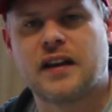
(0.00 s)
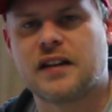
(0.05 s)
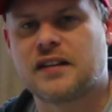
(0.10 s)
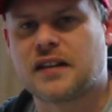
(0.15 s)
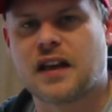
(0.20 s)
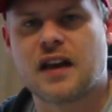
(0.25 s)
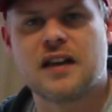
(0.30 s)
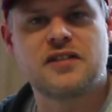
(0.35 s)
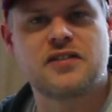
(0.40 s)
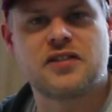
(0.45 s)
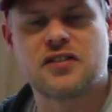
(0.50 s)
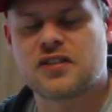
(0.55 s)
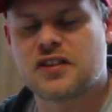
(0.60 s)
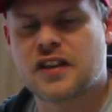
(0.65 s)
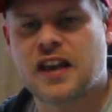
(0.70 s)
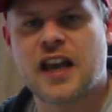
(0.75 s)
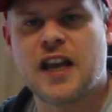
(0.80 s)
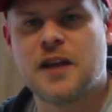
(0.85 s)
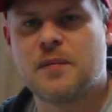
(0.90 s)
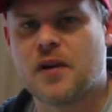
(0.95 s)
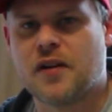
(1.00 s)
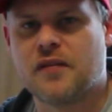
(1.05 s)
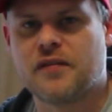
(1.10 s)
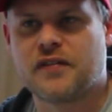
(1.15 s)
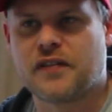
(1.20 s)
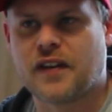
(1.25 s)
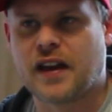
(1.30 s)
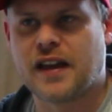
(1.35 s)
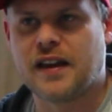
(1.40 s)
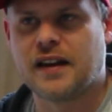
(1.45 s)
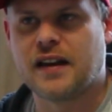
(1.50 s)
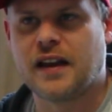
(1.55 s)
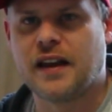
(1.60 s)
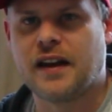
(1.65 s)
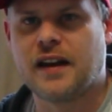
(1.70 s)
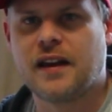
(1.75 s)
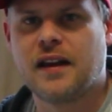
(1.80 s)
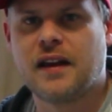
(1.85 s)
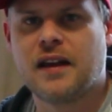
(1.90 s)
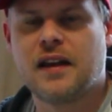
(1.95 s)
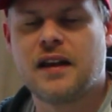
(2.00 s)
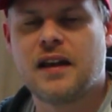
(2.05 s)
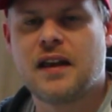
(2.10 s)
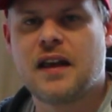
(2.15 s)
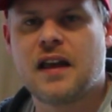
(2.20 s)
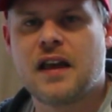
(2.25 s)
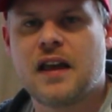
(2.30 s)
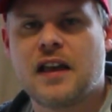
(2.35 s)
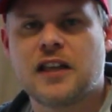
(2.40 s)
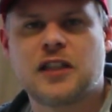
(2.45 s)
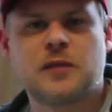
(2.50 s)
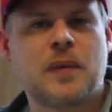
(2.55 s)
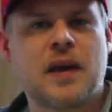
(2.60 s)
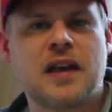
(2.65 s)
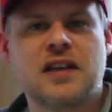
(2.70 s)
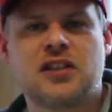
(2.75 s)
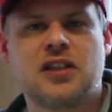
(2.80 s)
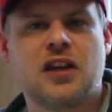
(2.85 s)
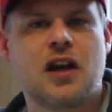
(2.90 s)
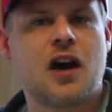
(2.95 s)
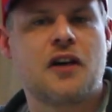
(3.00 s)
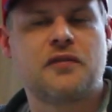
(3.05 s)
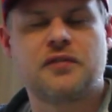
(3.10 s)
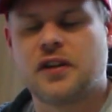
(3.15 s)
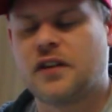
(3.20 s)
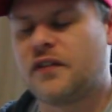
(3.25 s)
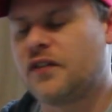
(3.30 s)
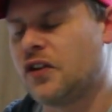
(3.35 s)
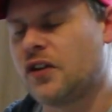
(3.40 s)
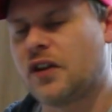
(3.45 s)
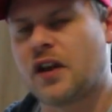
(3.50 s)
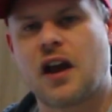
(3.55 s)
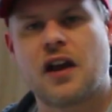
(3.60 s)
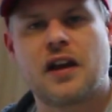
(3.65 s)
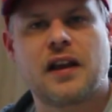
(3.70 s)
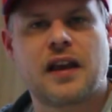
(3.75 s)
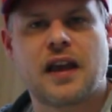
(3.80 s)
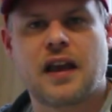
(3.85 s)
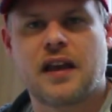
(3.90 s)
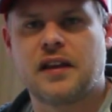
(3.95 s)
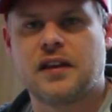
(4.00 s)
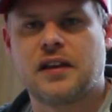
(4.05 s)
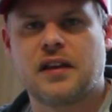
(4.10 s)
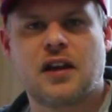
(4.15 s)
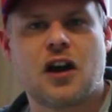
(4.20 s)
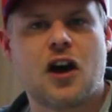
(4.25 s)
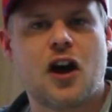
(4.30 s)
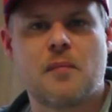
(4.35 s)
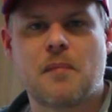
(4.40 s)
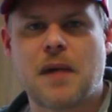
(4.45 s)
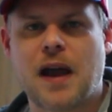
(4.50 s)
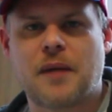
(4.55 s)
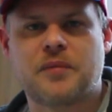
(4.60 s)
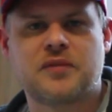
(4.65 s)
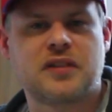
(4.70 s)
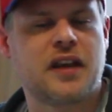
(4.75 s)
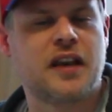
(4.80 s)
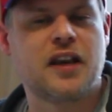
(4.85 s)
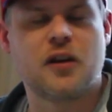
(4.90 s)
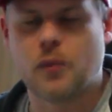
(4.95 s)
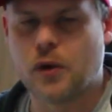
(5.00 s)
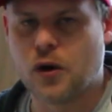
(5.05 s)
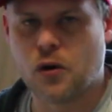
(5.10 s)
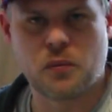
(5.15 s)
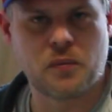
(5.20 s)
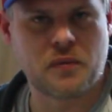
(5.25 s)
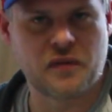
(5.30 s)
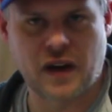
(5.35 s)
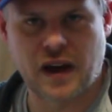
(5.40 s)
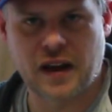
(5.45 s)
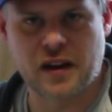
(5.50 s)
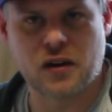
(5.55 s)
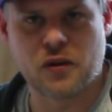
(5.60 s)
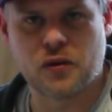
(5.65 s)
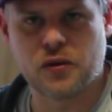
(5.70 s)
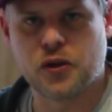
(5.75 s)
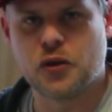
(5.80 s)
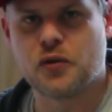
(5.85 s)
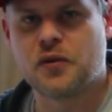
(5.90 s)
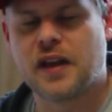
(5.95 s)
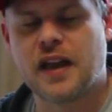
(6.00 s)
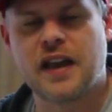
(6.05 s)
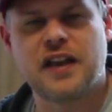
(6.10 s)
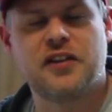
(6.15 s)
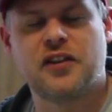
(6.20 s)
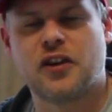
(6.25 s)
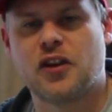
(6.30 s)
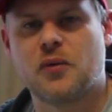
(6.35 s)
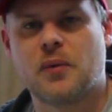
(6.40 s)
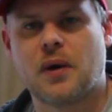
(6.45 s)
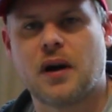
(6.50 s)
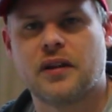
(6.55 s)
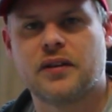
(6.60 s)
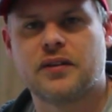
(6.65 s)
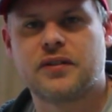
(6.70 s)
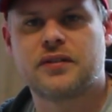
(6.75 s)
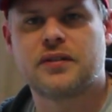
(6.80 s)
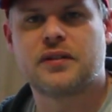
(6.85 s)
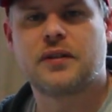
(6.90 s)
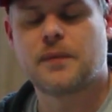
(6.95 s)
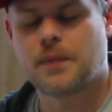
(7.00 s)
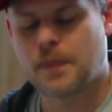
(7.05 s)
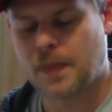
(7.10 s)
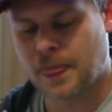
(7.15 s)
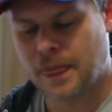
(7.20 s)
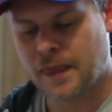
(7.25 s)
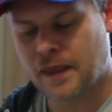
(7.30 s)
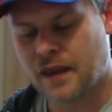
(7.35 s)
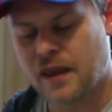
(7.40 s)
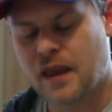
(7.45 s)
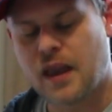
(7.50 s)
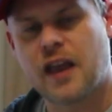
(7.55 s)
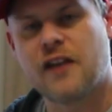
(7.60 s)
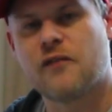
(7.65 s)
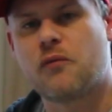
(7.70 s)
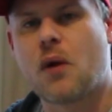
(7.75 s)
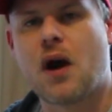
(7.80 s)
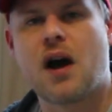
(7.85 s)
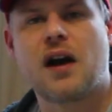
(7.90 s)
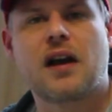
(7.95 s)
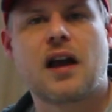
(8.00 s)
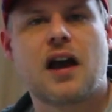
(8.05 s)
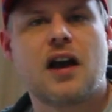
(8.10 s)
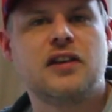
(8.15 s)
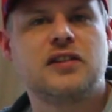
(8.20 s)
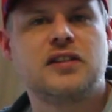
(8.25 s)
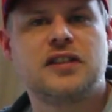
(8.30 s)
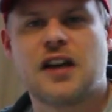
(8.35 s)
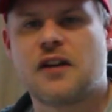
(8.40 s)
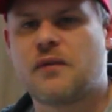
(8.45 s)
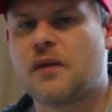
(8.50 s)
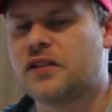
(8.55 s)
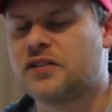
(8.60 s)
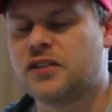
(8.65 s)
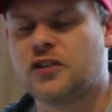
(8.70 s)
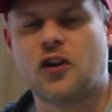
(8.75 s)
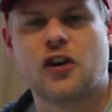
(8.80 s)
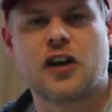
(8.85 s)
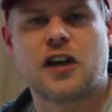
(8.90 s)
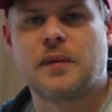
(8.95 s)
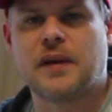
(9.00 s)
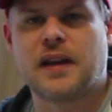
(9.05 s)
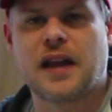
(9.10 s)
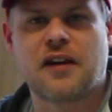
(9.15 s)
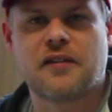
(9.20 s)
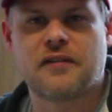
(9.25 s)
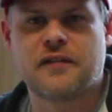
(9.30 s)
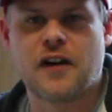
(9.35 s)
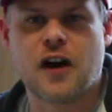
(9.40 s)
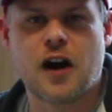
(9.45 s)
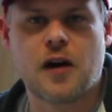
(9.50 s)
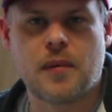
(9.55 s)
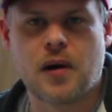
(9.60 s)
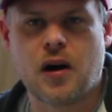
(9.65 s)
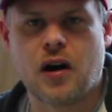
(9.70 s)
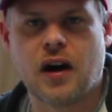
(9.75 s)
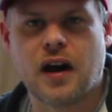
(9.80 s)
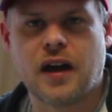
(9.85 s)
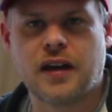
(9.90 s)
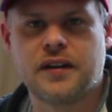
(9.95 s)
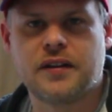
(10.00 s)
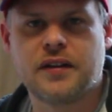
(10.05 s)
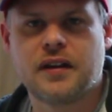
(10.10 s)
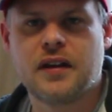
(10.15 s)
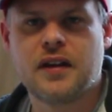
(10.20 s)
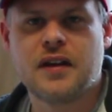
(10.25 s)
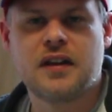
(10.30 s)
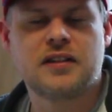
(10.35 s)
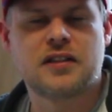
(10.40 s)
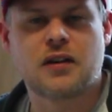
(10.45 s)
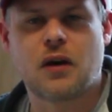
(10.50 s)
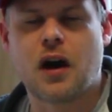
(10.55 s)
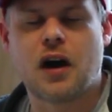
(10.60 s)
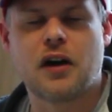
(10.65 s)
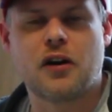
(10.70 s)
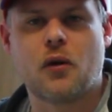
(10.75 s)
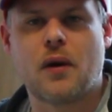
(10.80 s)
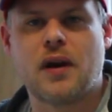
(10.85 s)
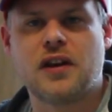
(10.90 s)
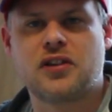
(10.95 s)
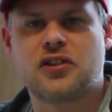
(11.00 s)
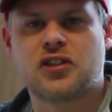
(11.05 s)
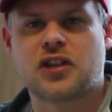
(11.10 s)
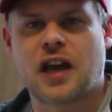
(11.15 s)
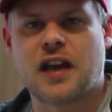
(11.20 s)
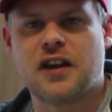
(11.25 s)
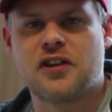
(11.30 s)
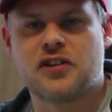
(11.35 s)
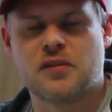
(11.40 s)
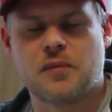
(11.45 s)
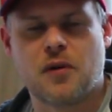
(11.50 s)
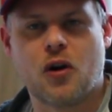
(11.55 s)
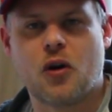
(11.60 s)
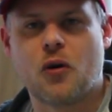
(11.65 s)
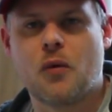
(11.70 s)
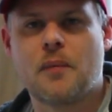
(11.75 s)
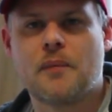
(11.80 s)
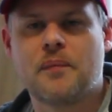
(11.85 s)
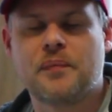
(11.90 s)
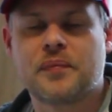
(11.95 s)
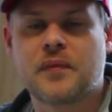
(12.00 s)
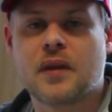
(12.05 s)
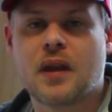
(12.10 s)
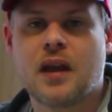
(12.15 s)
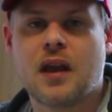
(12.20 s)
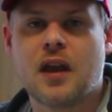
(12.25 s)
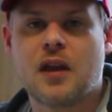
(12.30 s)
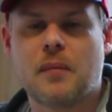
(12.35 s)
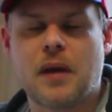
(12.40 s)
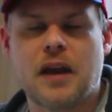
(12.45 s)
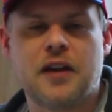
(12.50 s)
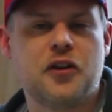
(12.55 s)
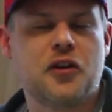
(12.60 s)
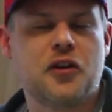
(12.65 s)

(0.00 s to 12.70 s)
that does just keep on failing, especially after if you go and get your car mapped, it will fail. You need new ones. If one goes, the other ones are not going to be that far behind, so I'd always change them all. I mean,